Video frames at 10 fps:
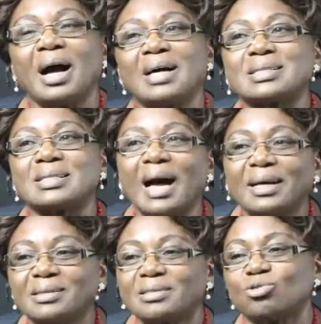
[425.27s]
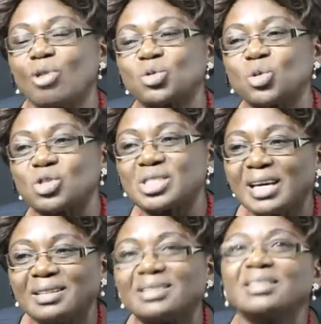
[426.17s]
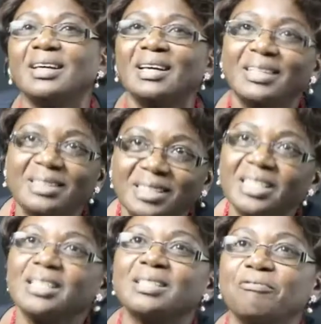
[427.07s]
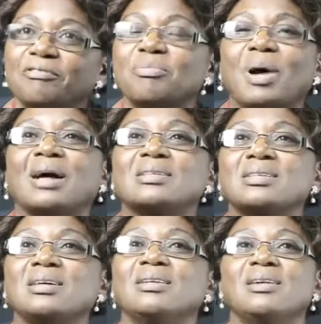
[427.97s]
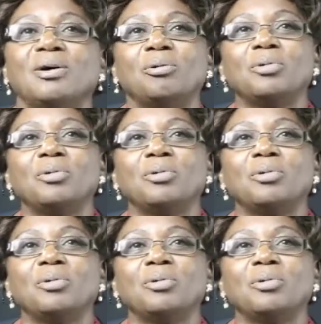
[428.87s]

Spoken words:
has learned to associate hitting the food magazine